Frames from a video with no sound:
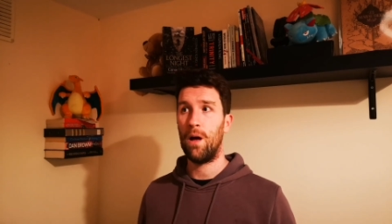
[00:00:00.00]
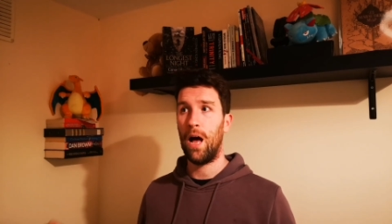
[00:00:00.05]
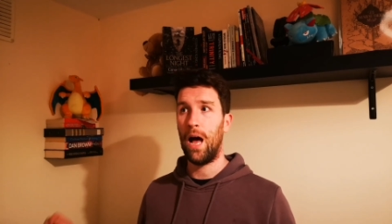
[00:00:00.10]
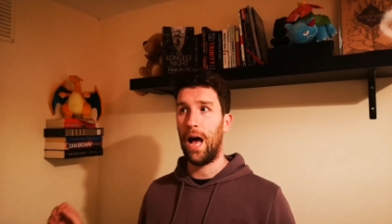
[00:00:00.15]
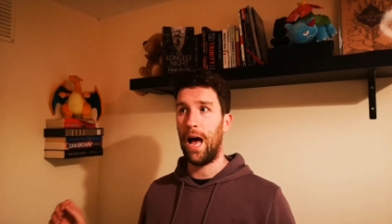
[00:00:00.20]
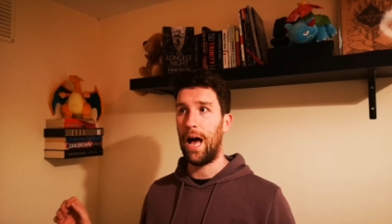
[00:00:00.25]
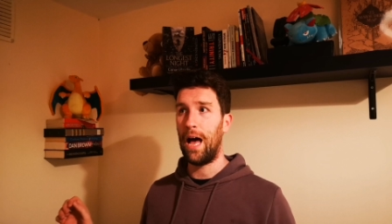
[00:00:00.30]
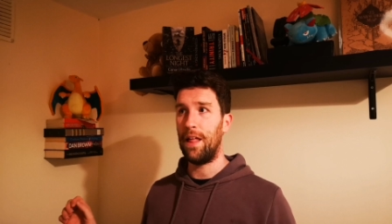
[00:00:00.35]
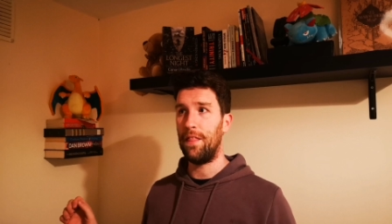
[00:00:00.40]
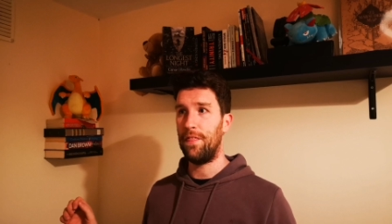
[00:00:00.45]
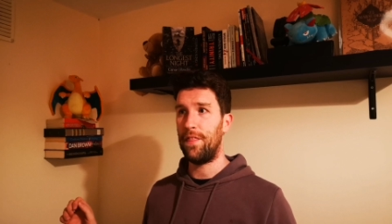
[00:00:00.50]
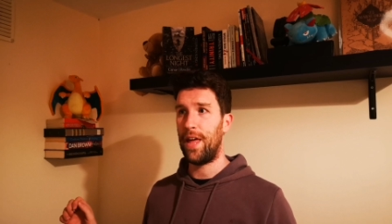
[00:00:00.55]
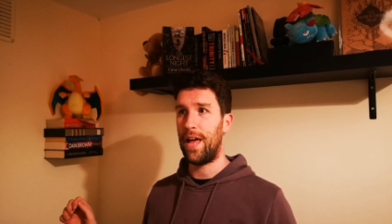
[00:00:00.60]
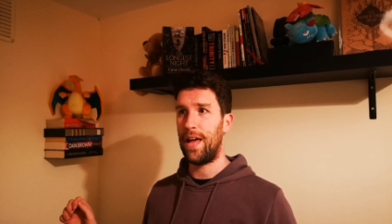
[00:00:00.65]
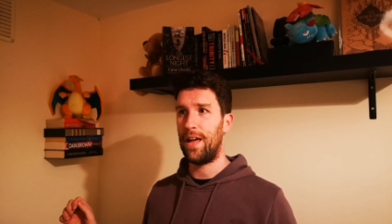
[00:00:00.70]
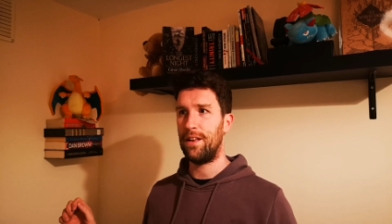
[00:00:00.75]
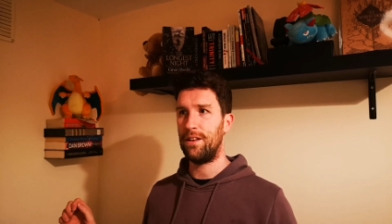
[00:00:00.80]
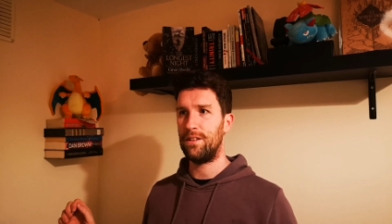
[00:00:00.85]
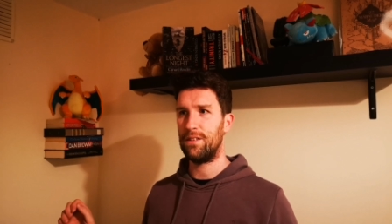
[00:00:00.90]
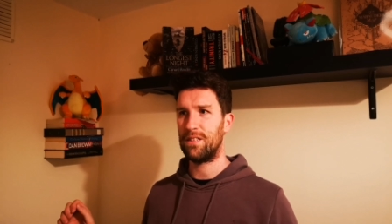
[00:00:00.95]
and
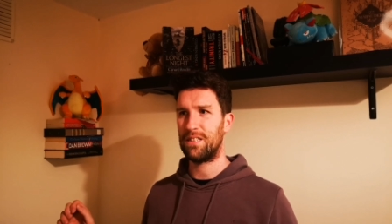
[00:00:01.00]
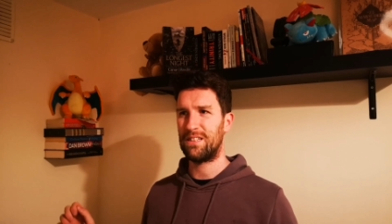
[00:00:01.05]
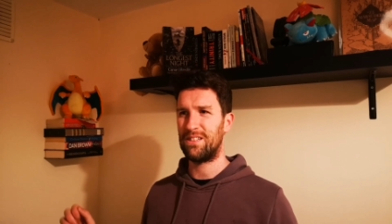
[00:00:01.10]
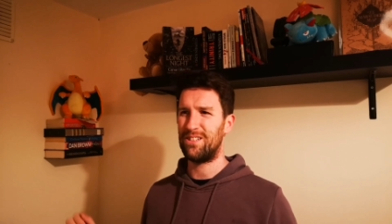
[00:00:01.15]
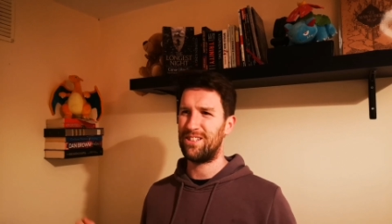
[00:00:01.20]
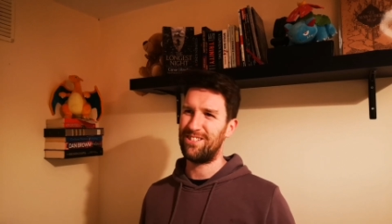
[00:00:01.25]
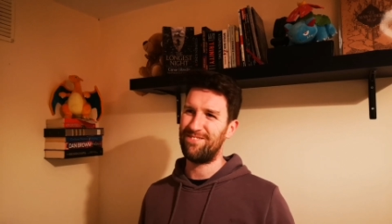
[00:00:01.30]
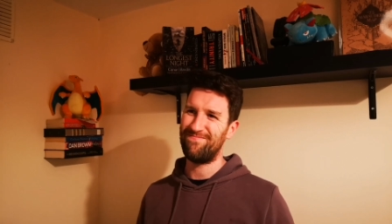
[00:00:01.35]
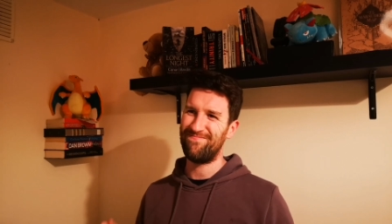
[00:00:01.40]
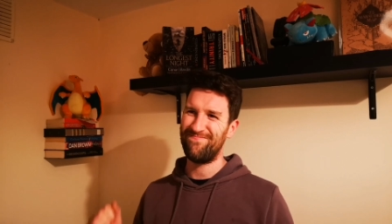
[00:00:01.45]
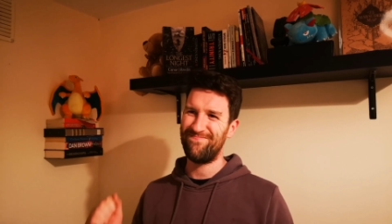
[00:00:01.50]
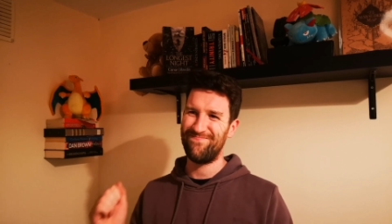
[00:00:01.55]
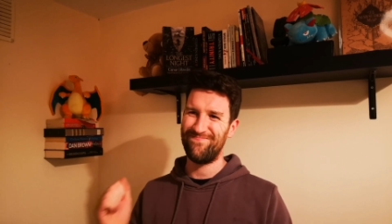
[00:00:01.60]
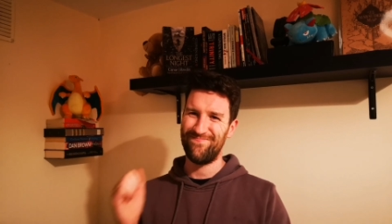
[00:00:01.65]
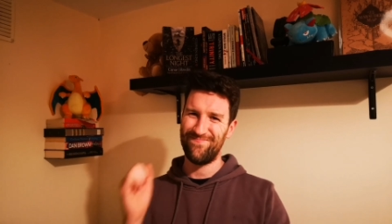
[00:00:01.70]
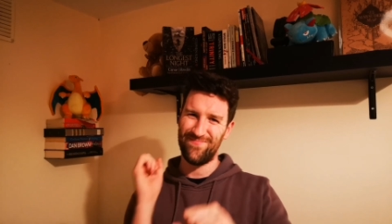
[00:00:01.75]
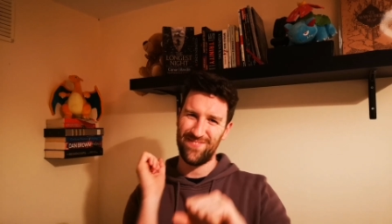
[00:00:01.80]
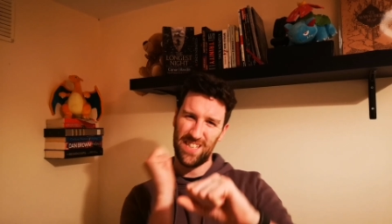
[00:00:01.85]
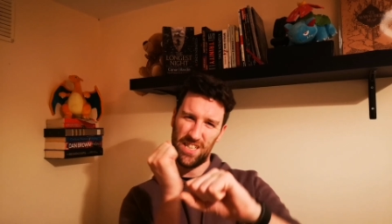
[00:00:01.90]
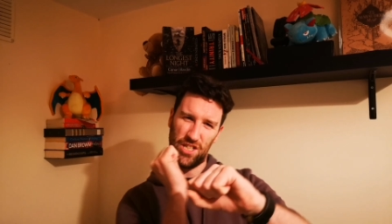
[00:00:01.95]
then
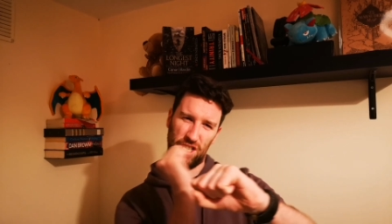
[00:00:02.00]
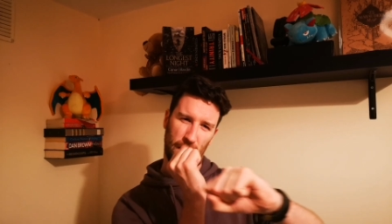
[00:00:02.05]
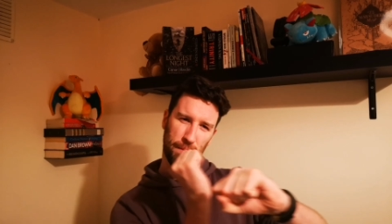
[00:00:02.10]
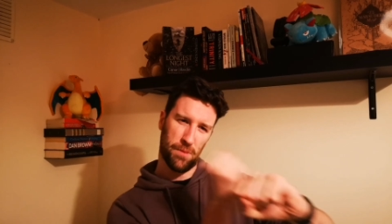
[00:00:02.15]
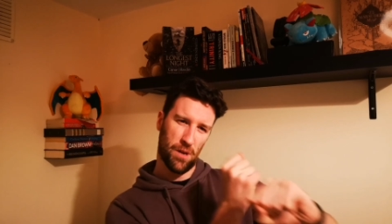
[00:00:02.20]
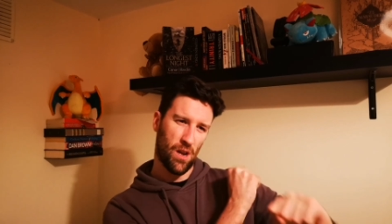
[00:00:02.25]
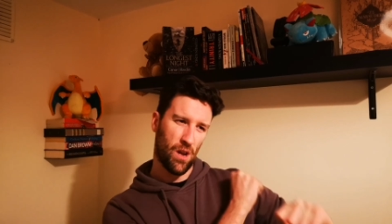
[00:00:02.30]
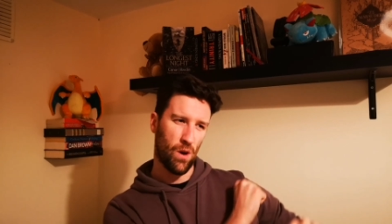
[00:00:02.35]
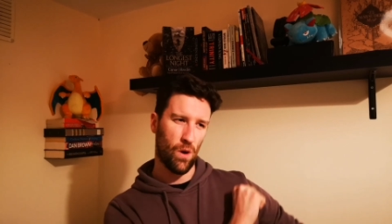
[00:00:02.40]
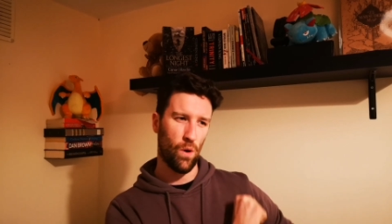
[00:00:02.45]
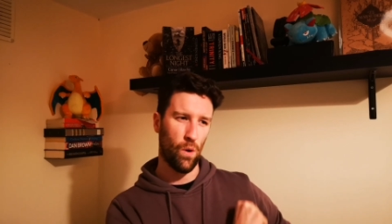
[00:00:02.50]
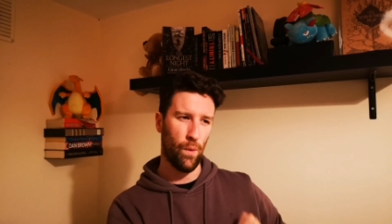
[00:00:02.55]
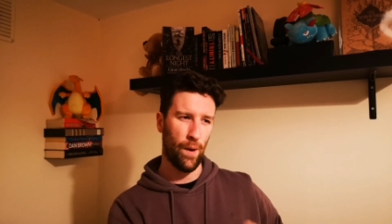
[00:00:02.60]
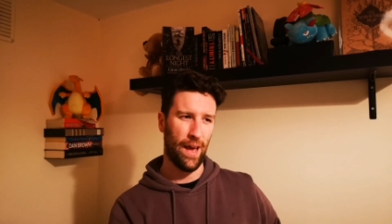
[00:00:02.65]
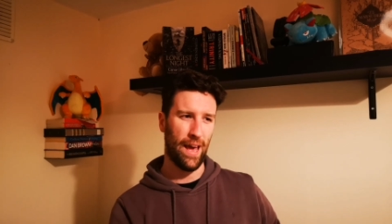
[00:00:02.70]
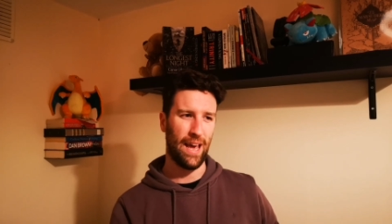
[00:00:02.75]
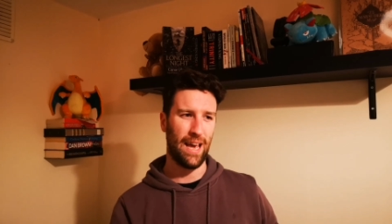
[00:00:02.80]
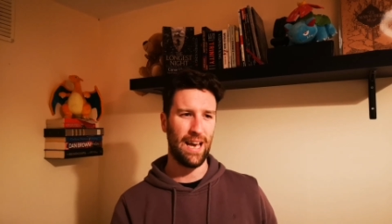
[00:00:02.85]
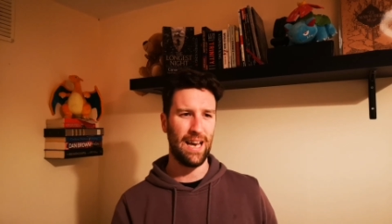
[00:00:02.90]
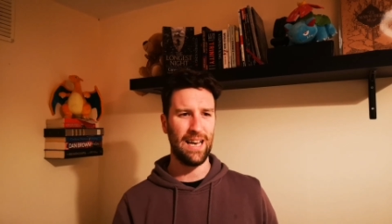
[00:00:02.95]
going, this chapter can go
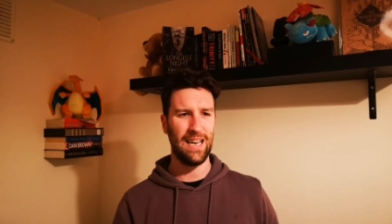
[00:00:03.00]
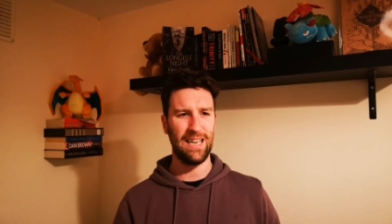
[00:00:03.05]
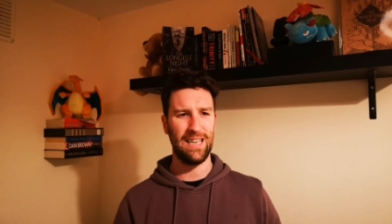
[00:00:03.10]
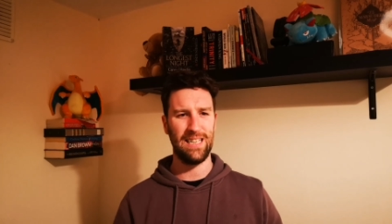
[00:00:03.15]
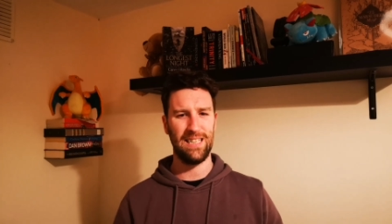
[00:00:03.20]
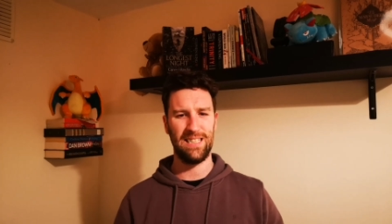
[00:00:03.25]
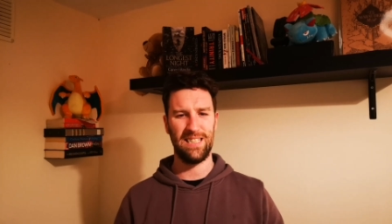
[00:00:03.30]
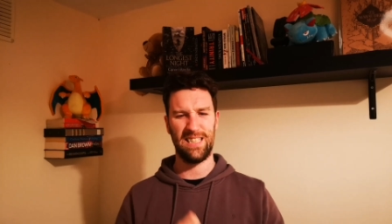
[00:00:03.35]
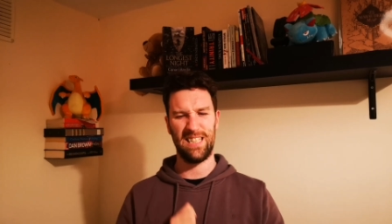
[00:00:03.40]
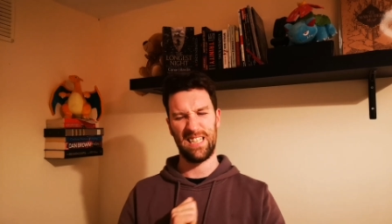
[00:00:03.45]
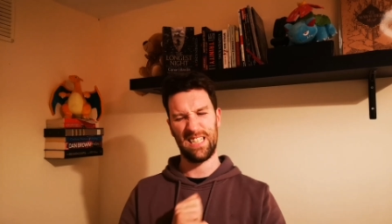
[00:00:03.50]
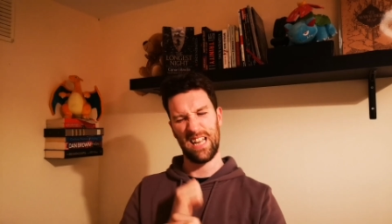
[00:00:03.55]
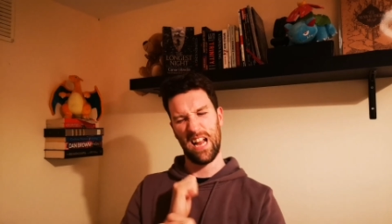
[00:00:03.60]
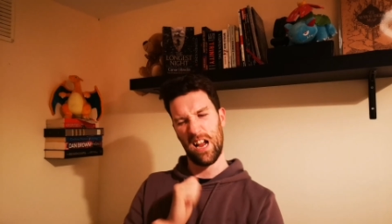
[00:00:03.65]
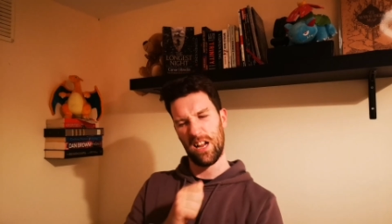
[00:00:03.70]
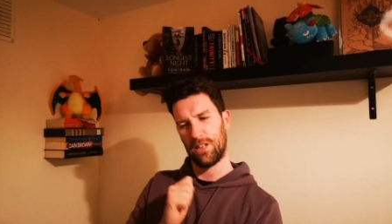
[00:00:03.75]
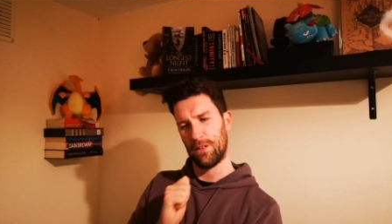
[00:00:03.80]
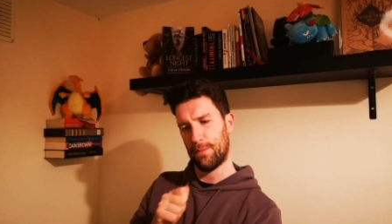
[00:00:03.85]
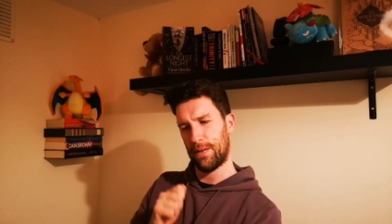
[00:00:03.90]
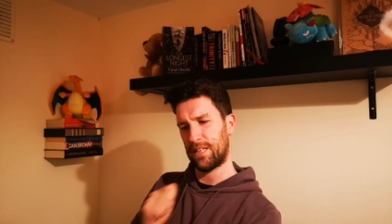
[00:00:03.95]
away, and this
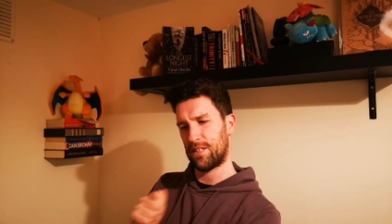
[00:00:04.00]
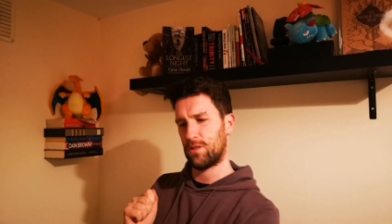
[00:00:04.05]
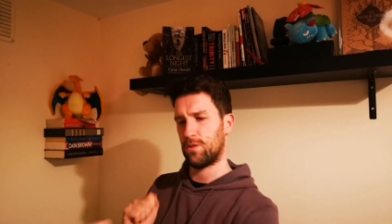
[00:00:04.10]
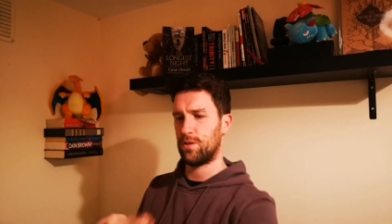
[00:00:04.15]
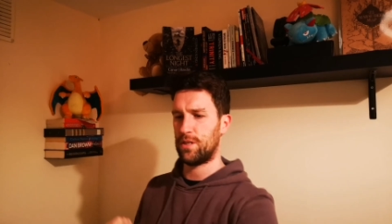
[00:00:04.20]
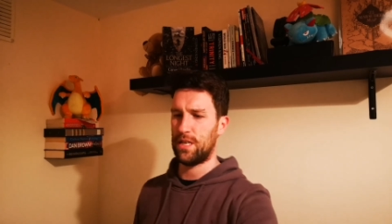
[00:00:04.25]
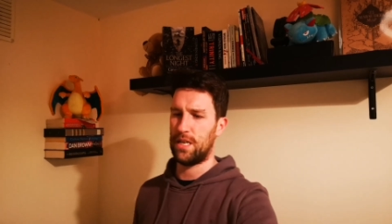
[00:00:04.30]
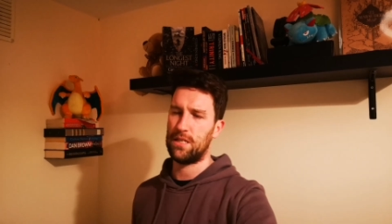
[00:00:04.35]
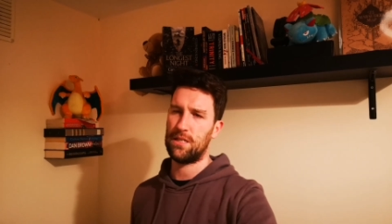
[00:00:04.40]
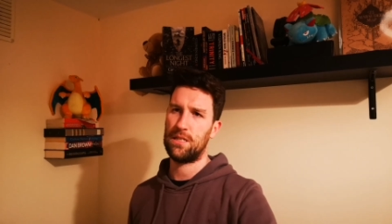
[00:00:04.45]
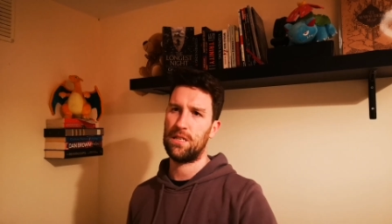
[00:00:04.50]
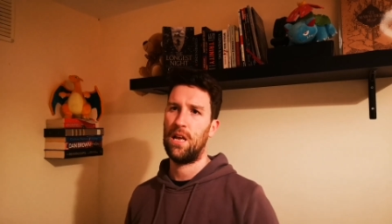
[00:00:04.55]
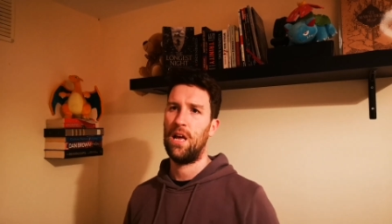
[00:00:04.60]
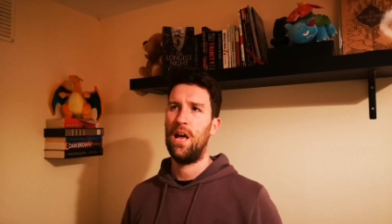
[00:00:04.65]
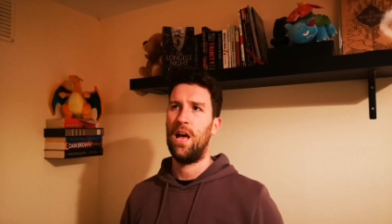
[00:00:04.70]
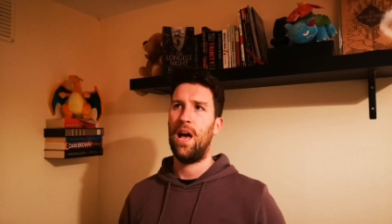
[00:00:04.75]
character makes no sense,